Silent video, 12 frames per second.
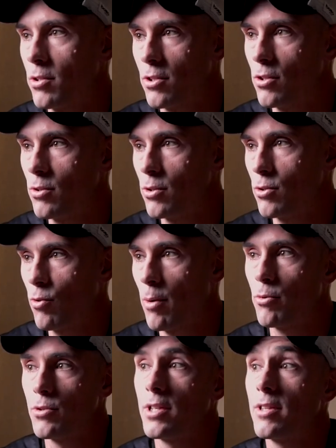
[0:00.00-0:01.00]
wants to do, is
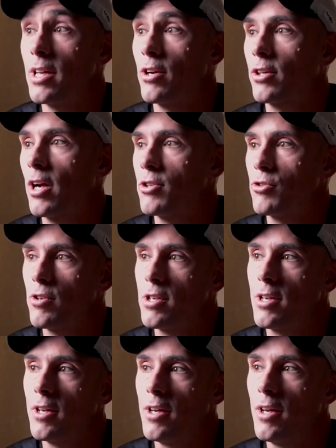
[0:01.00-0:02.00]
represent their country